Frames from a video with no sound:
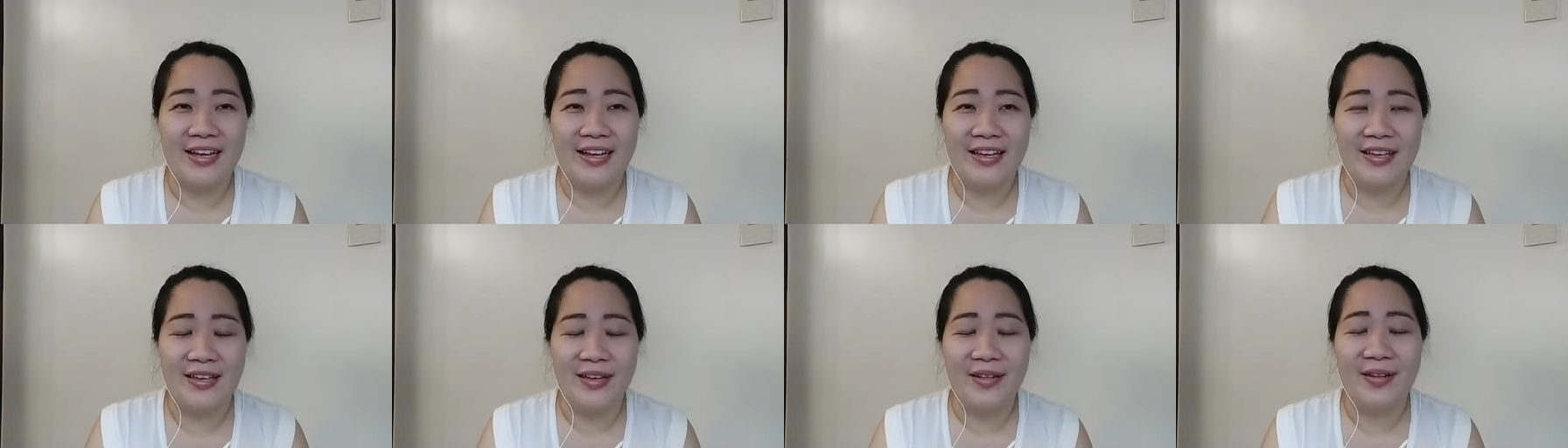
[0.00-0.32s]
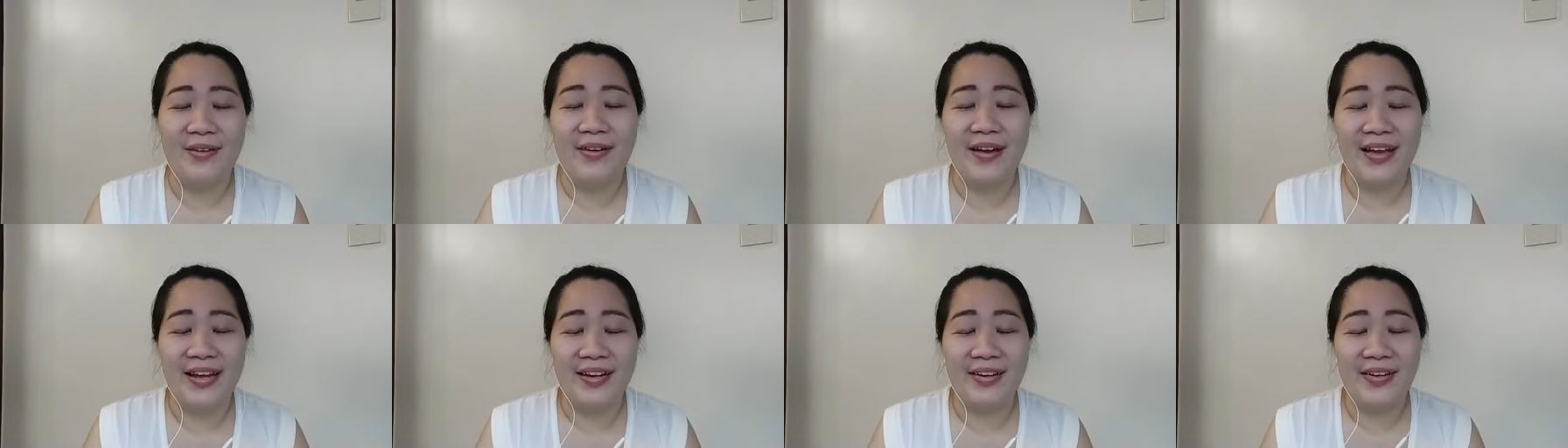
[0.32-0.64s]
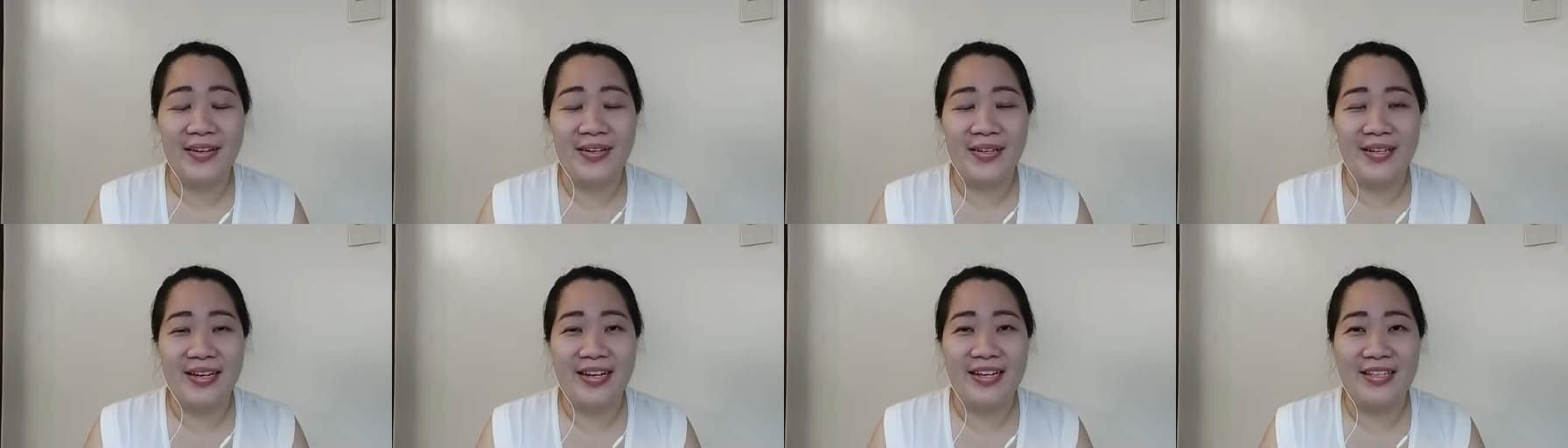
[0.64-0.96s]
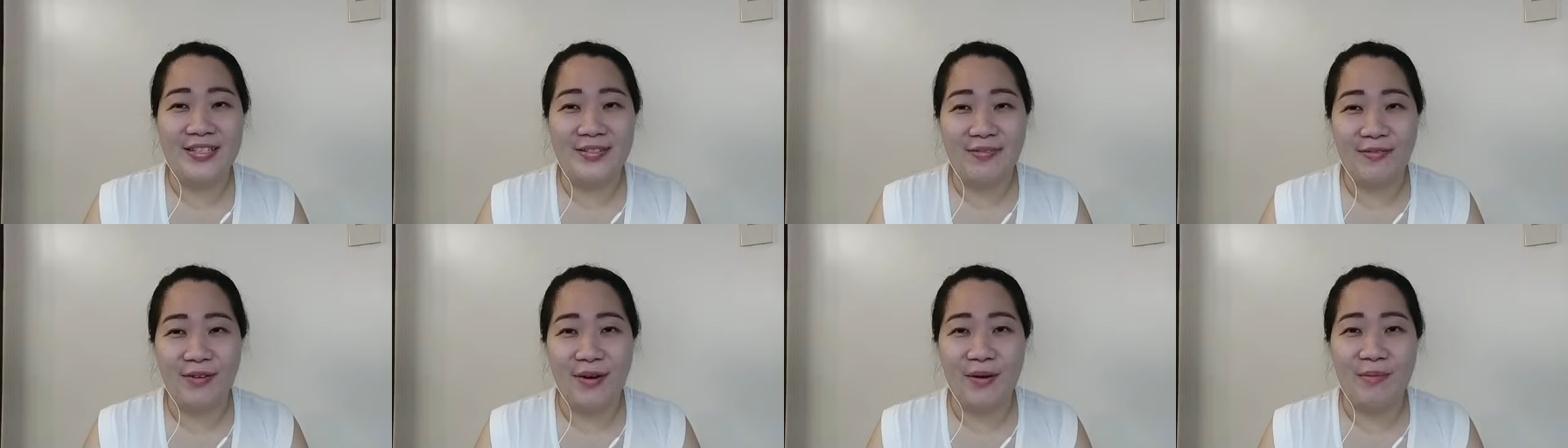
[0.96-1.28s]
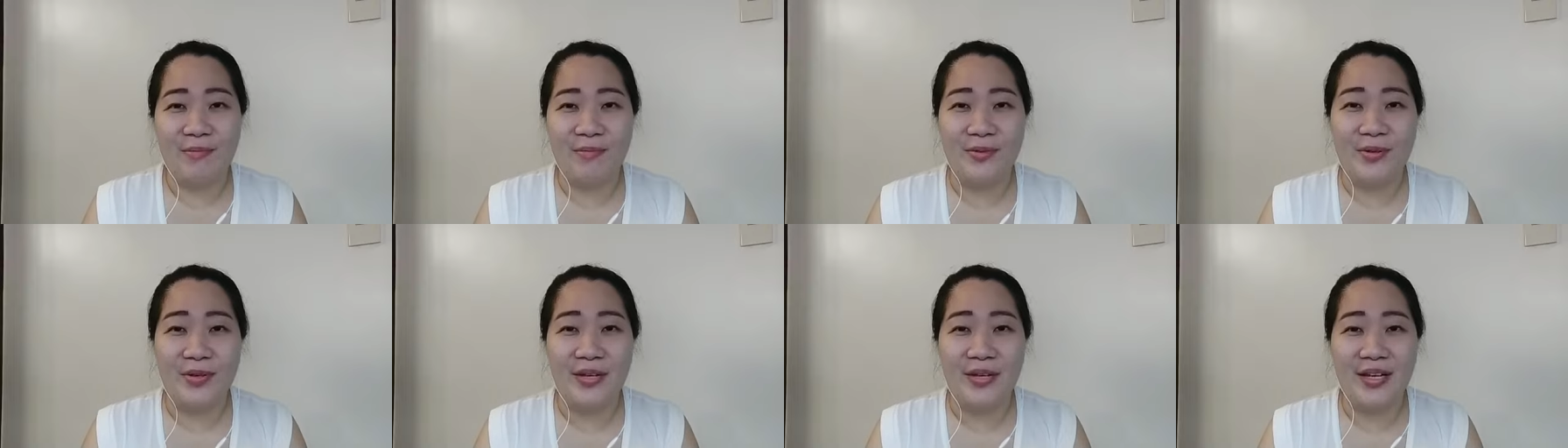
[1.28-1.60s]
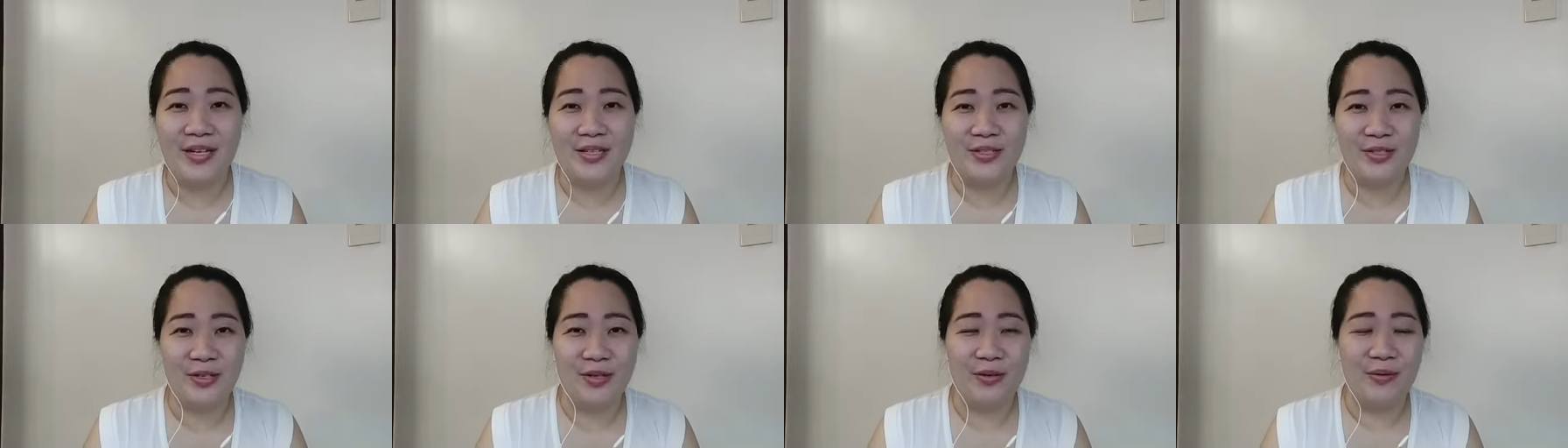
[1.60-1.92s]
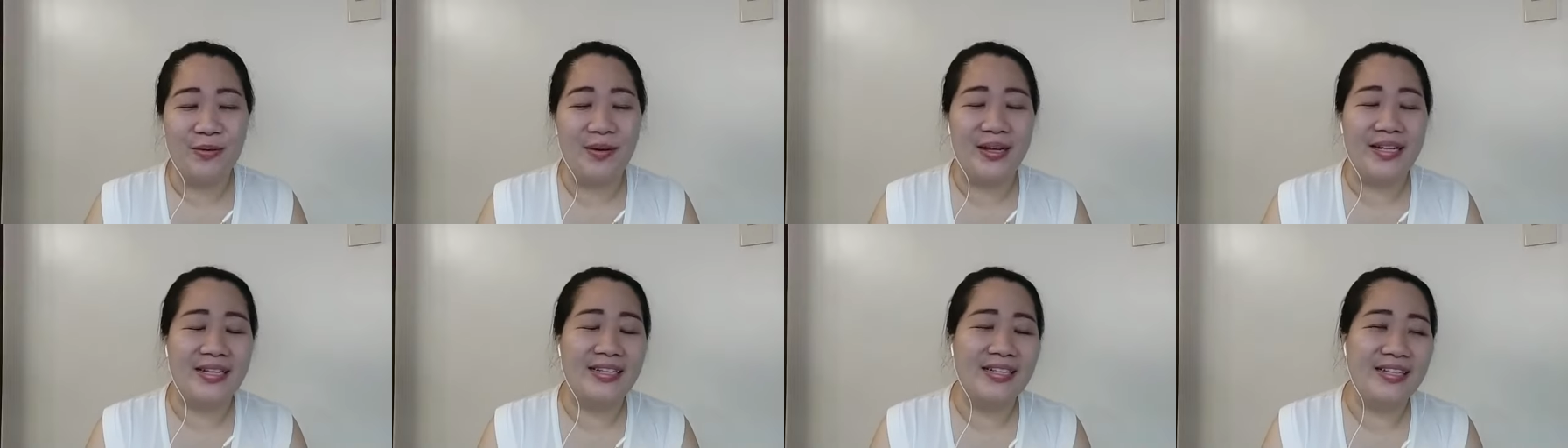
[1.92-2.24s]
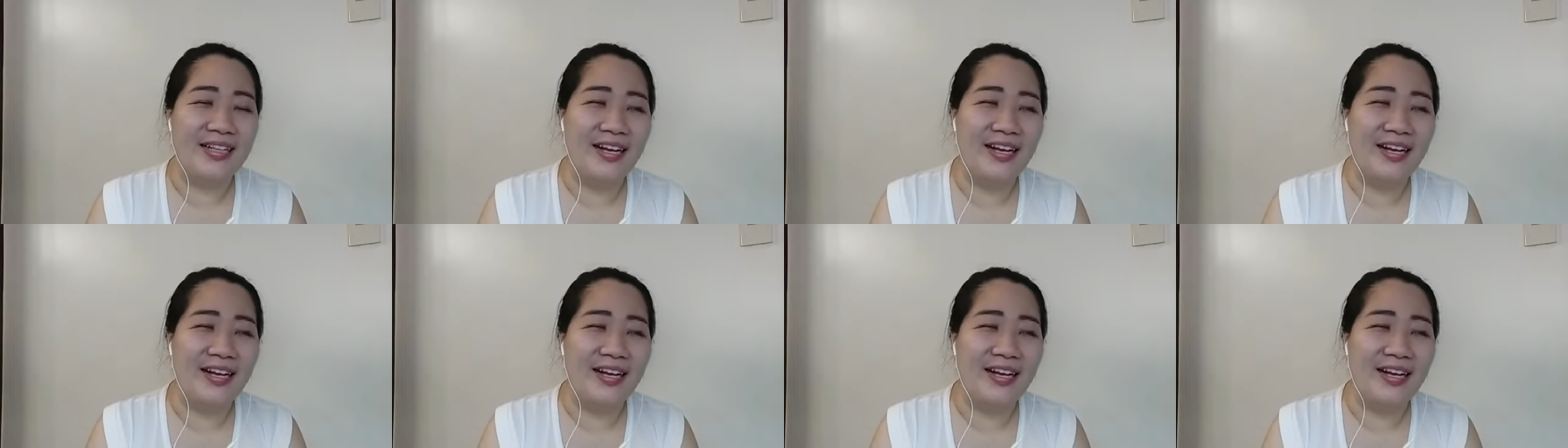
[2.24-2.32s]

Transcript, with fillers: You know, I learned this from Kuya Joel.